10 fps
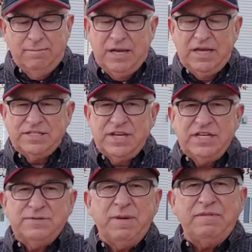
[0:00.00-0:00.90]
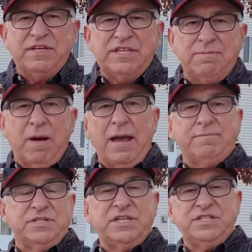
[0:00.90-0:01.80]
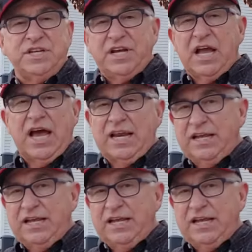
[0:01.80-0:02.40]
Because it is PVC pipe, it's easy to cut